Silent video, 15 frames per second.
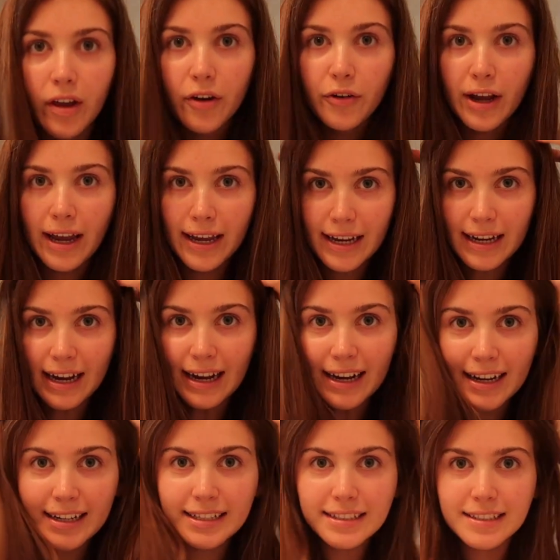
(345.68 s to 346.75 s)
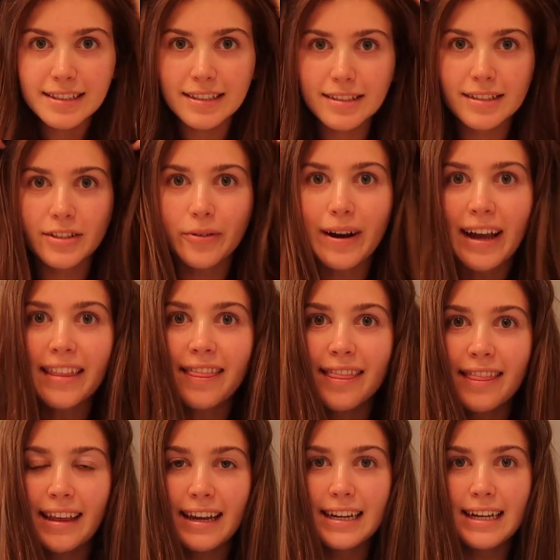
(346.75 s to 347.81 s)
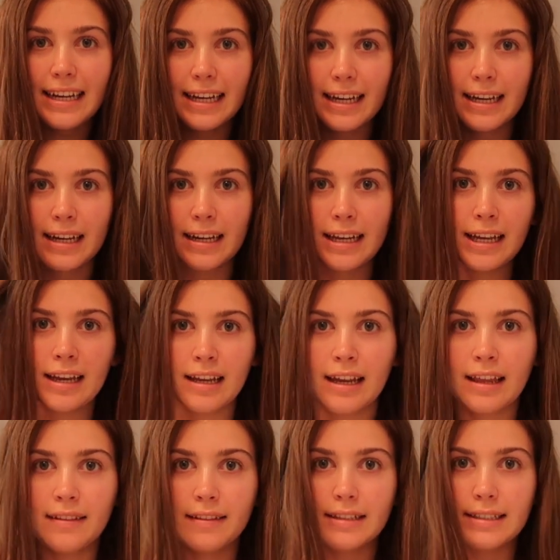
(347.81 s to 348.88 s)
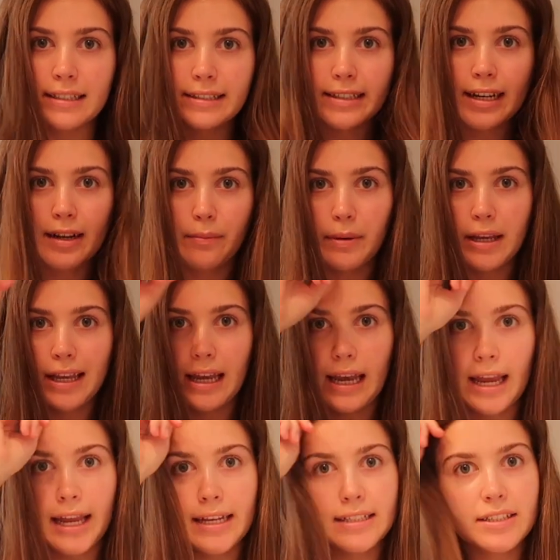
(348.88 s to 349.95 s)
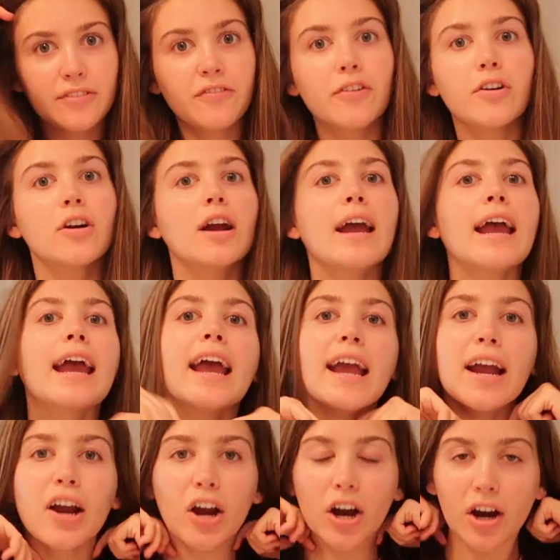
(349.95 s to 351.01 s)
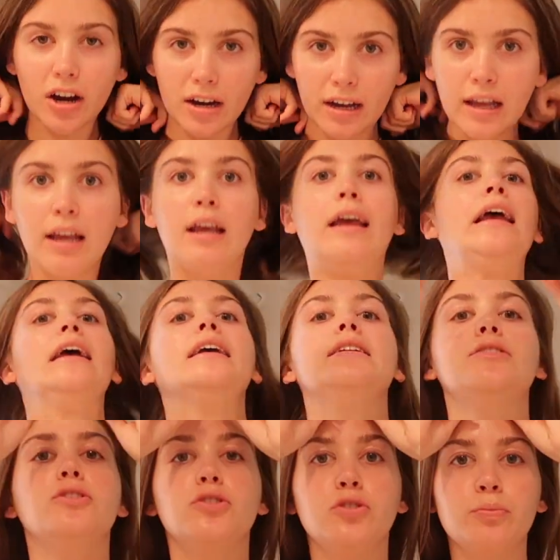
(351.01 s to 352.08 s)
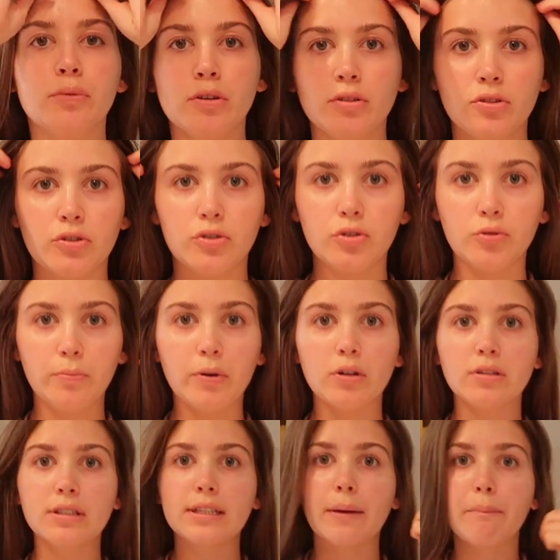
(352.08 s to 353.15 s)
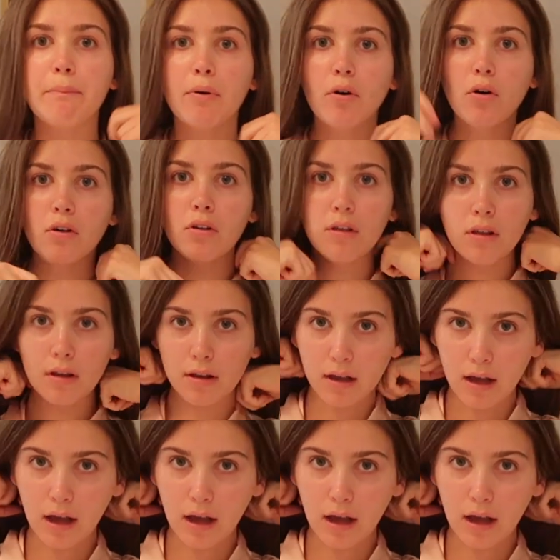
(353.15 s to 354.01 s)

Okay guys, so I think this is gonna be it for hair. It's super, super simple.